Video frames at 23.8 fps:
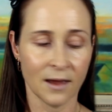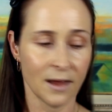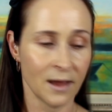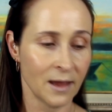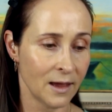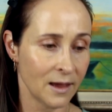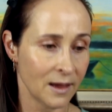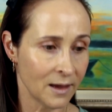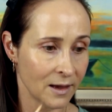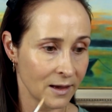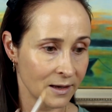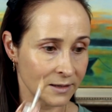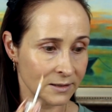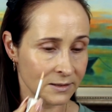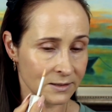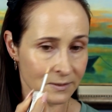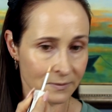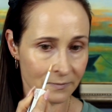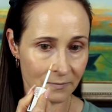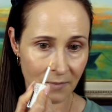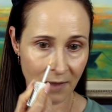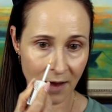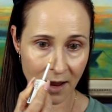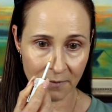and
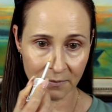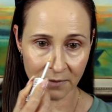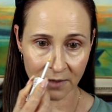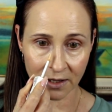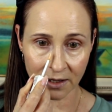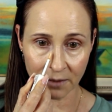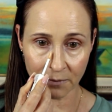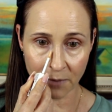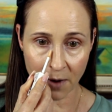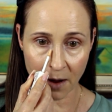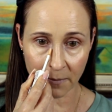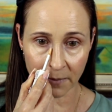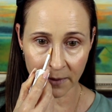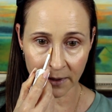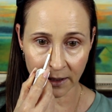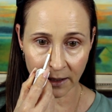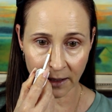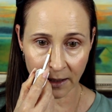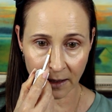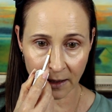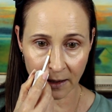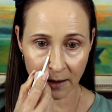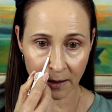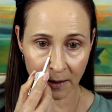I'm going to pop it
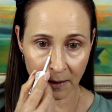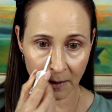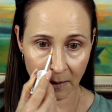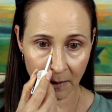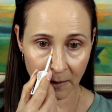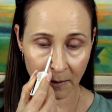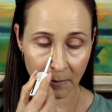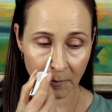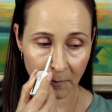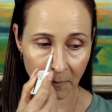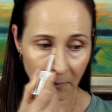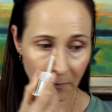in